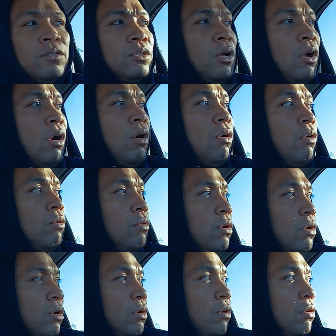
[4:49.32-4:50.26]
So
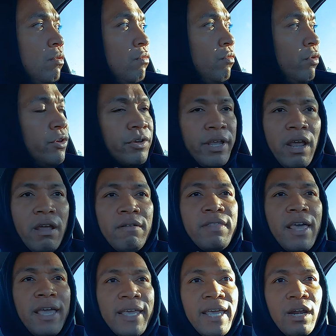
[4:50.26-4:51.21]
when you're
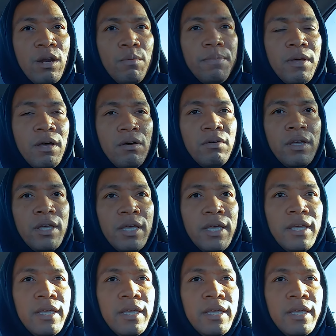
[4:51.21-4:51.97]
carrying that kettlebell,